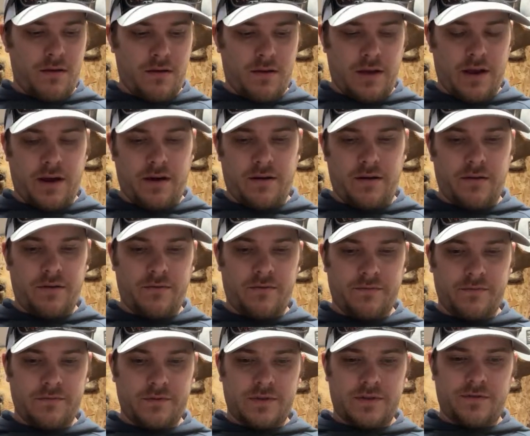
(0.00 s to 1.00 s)
I don't know,
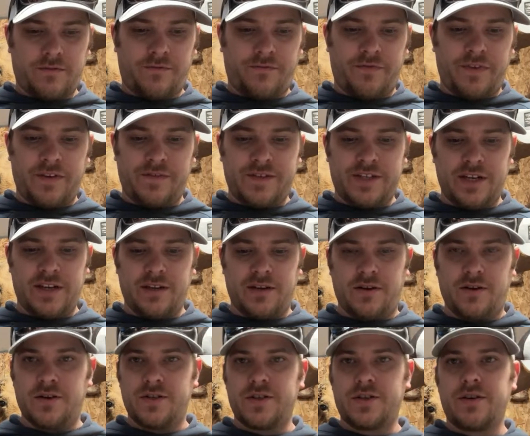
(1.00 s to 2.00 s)
15
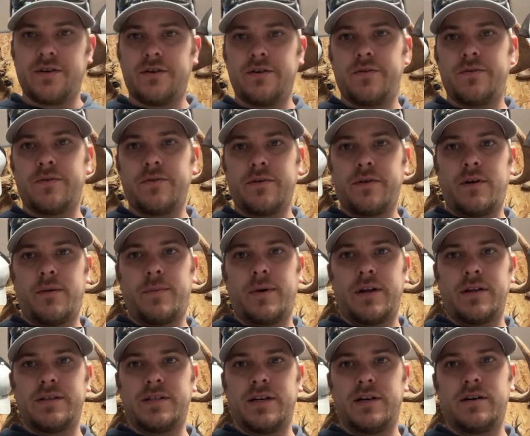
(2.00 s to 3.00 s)
years ago. I
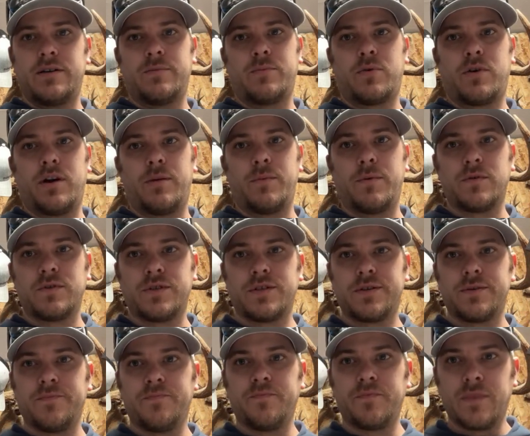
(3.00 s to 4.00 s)
bought a ton of primers,
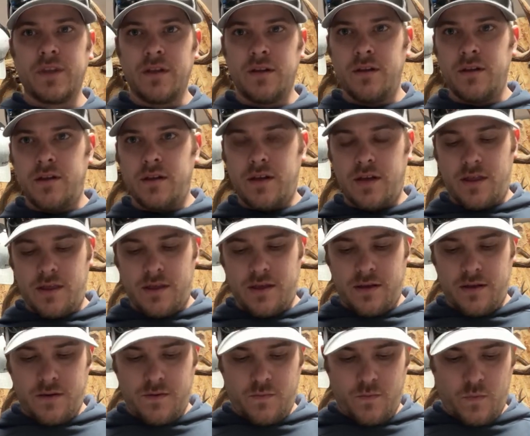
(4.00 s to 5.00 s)
and
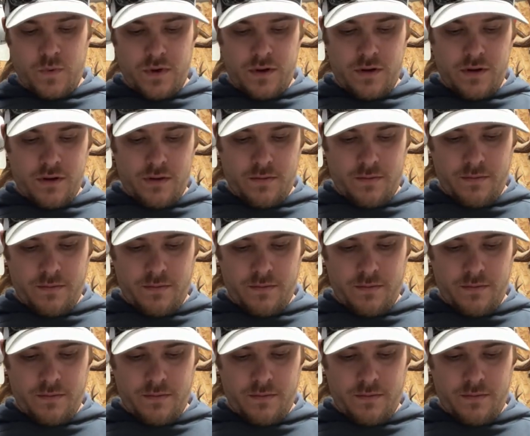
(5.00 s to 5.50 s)
then when